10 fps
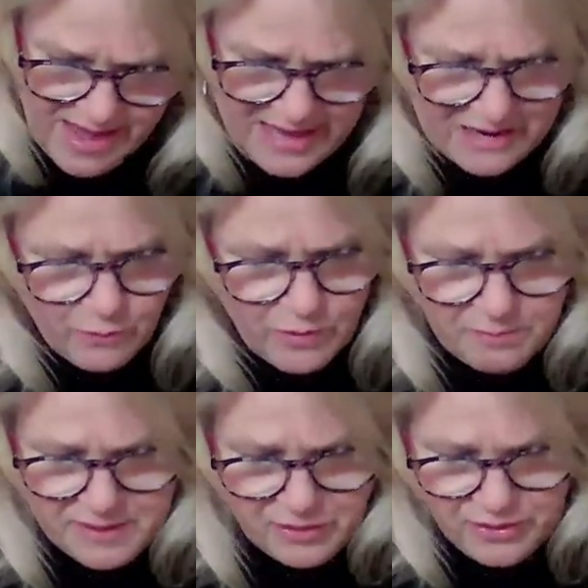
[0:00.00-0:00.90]
And it will
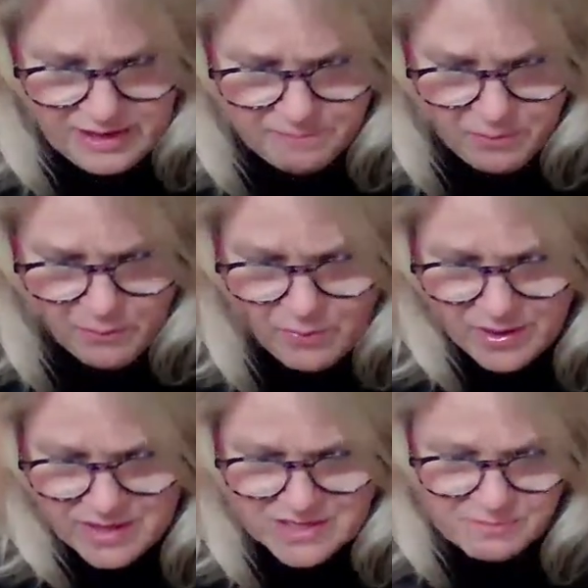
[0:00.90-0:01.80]
be thick, but we
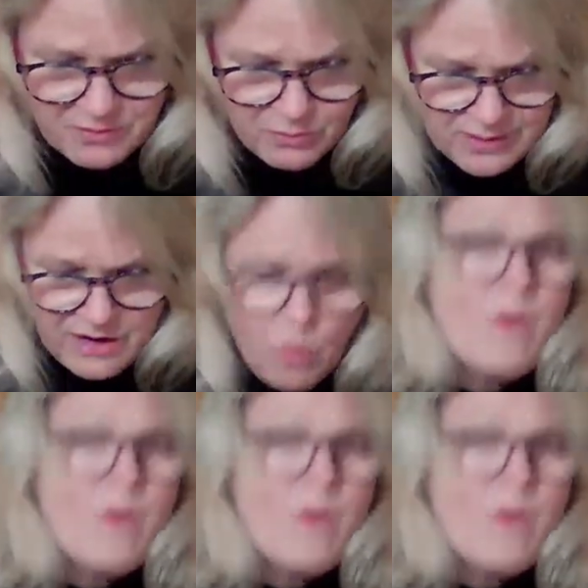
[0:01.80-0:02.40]
want it to be really